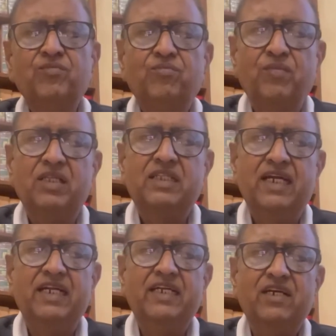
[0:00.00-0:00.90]
month
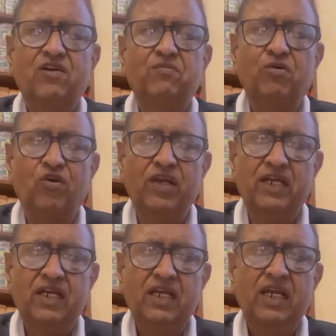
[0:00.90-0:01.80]
and year of borrowing
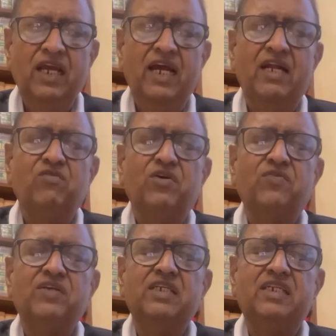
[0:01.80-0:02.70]
and what
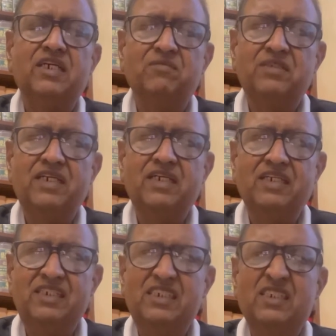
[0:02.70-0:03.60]
were the terms and
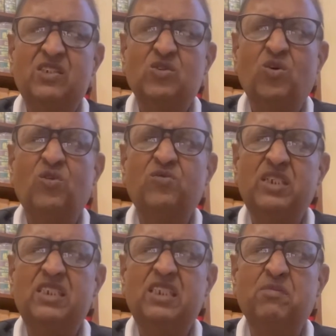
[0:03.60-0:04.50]
conditions on which
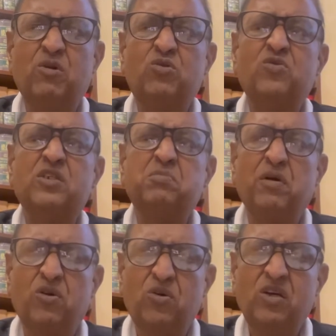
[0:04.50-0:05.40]
the amount was
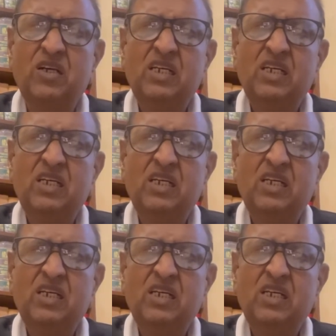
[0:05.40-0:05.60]
borrowed.